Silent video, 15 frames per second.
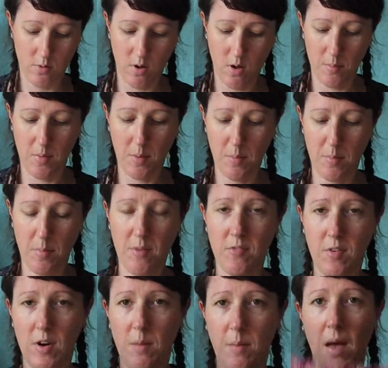I'm a bit
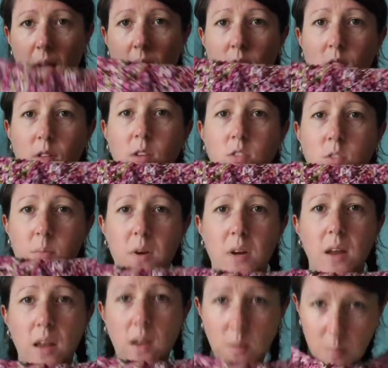funny about having things on my
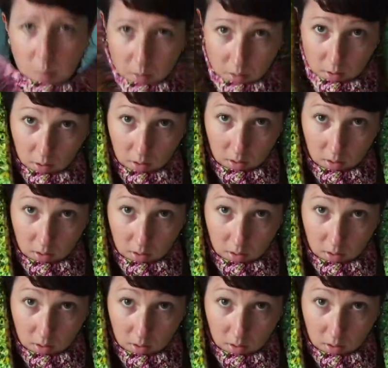neck, but